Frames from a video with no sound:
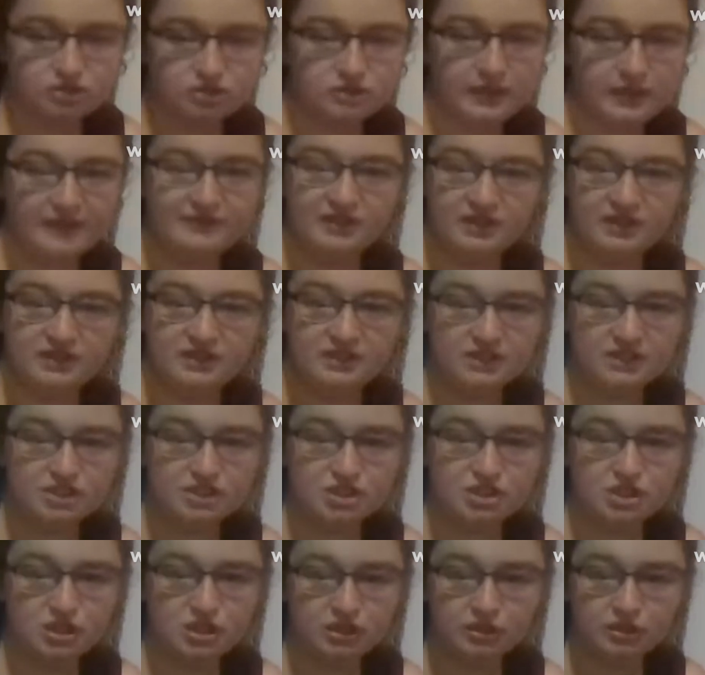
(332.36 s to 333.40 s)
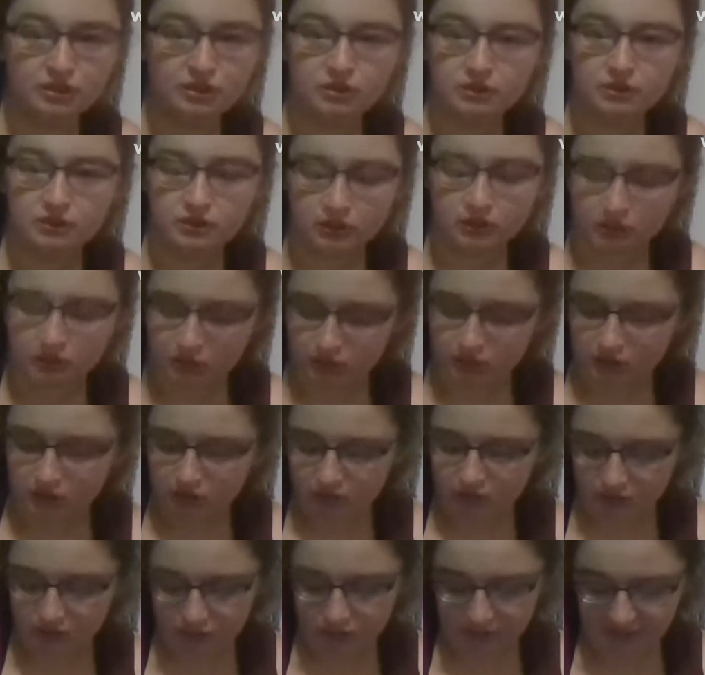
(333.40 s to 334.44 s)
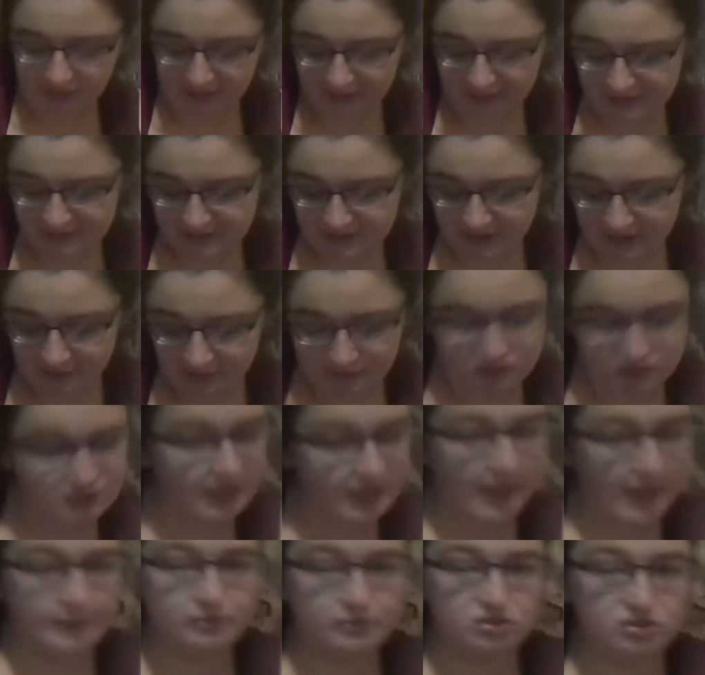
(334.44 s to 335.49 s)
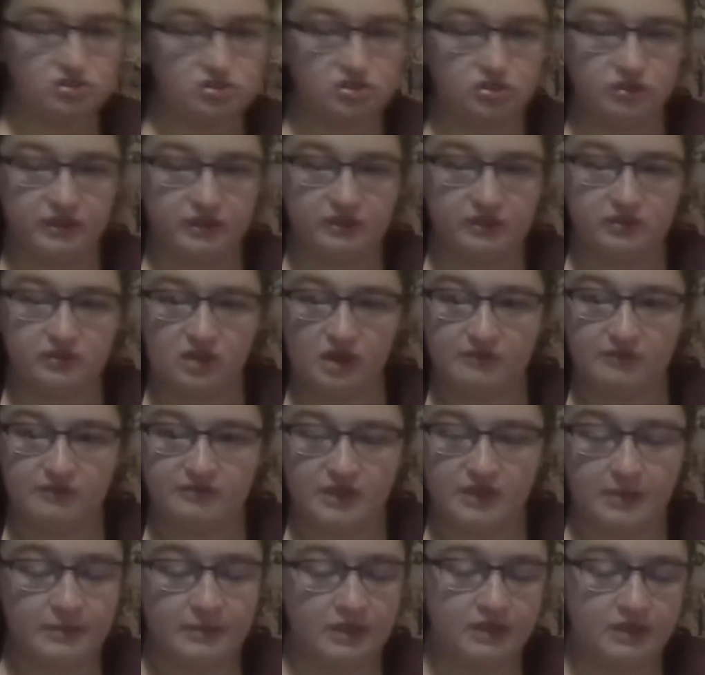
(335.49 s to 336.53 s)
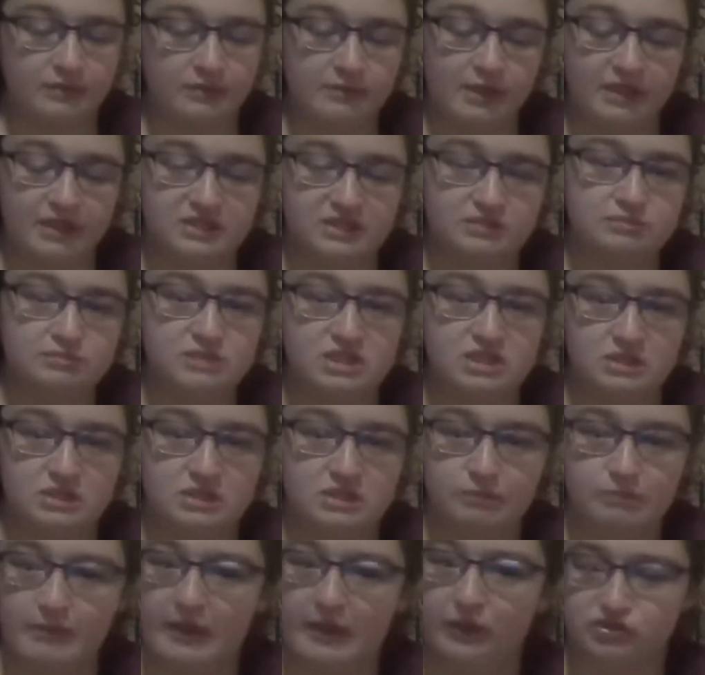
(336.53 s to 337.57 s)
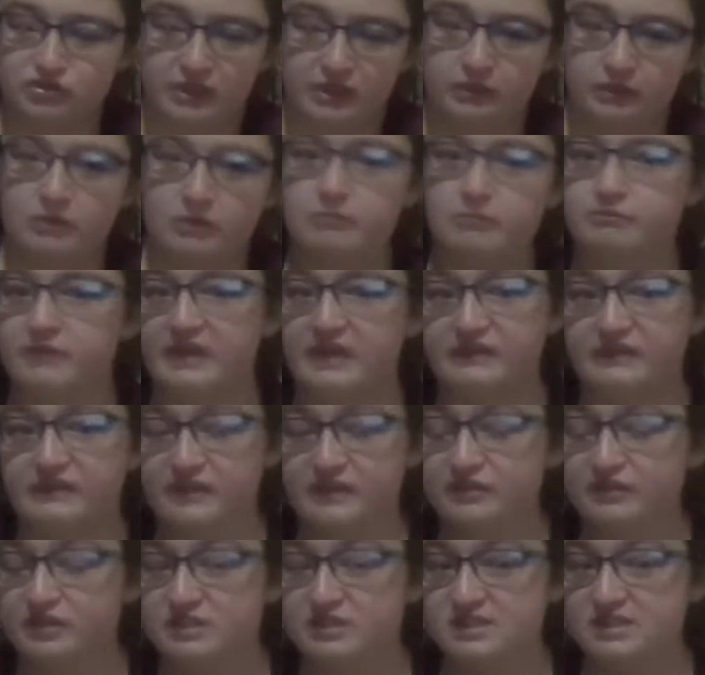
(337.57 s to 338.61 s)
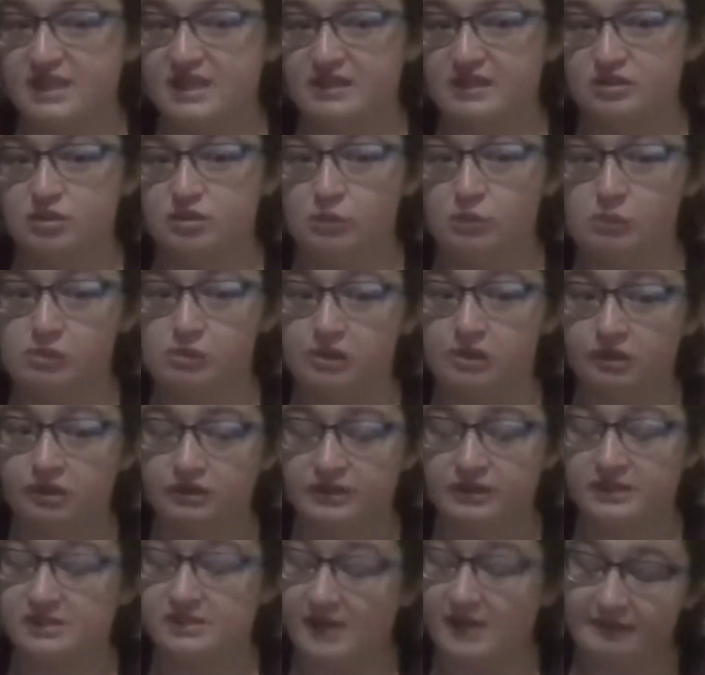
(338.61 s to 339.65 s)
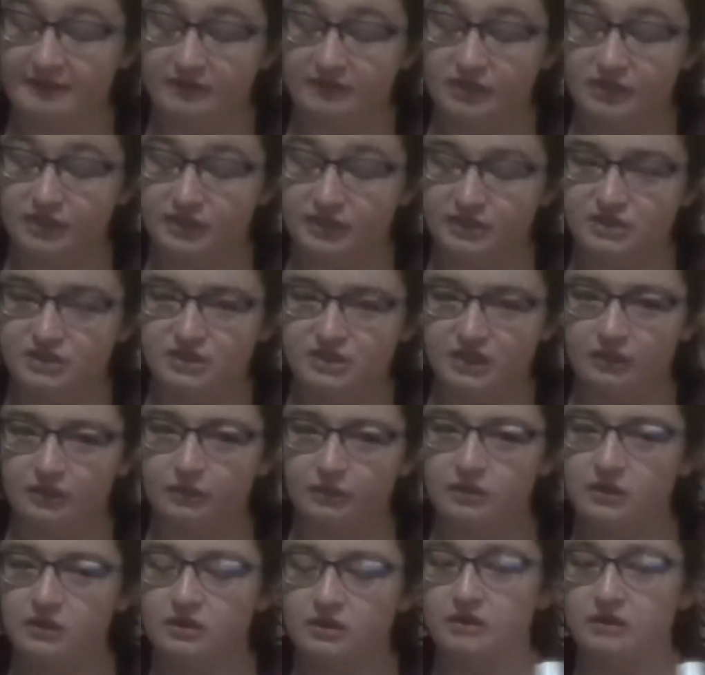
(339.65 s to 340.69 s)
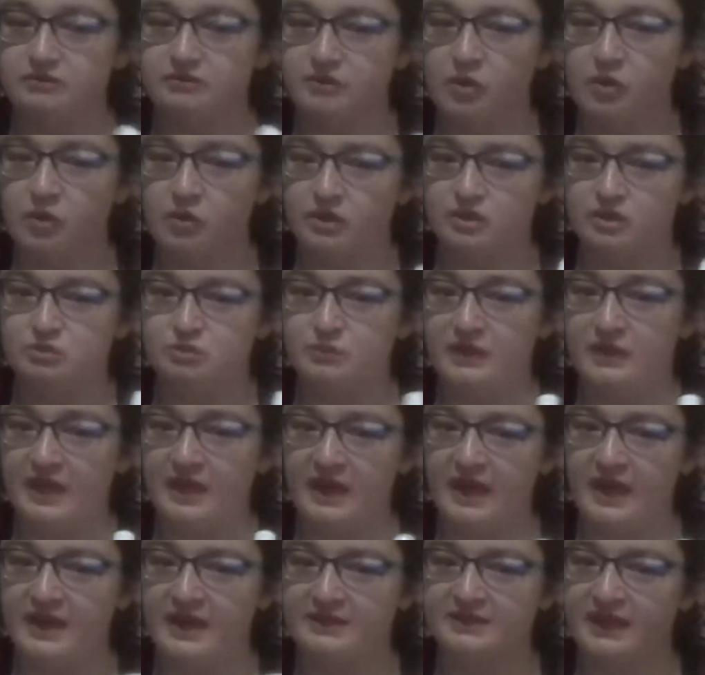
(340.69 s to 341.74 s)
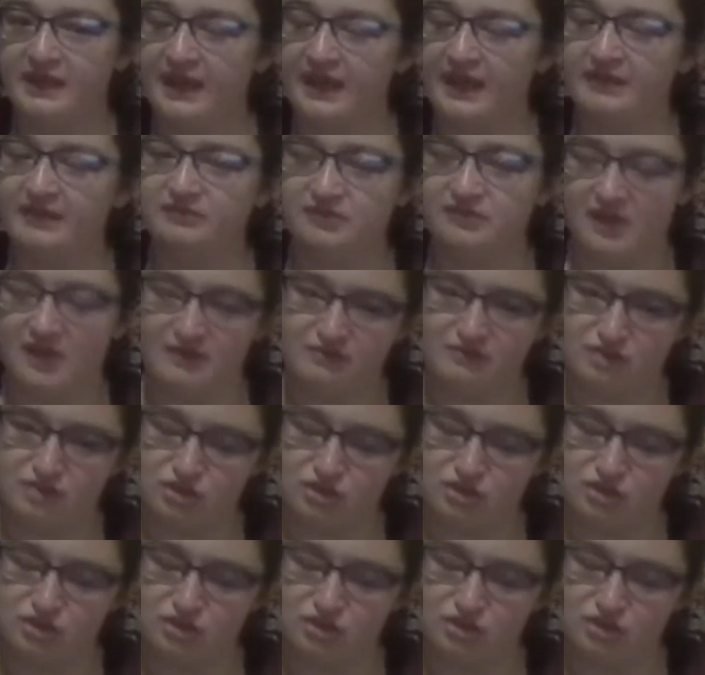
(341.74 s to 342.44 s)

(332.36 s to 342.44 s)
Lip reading: have the conditioner. He seems to absolutely love them, and it makes him smell great. My favorite scent in the world is lavender, so of course we had to have lavender